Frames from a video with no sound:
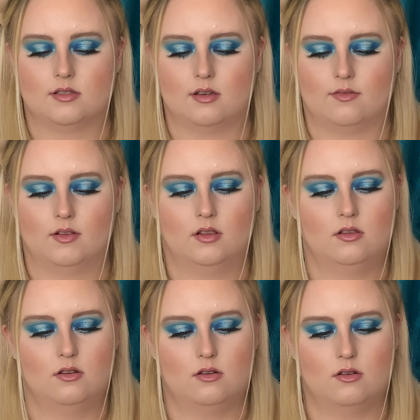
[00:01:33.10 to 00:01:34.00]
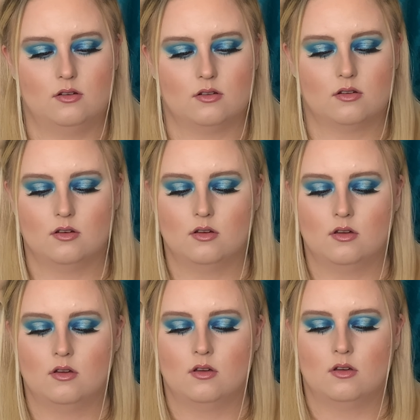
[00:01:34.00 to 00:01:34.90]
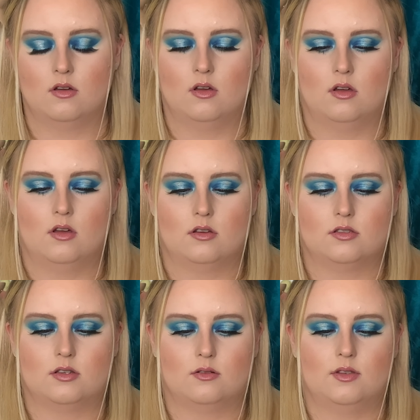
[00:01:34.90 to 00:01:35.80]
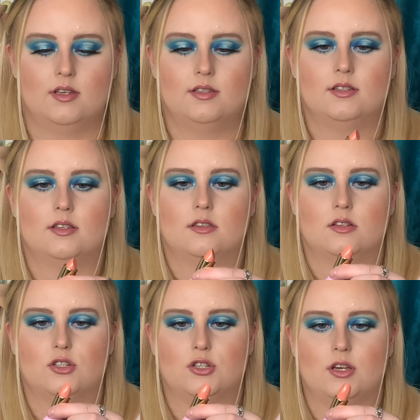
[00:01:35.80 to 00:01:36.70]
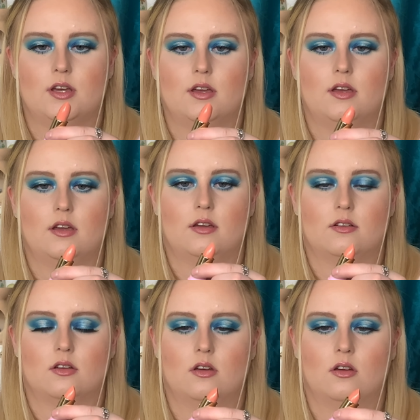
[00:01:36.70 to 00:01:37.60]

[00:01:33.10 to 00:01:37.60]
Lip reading: have a look. So this is in the shade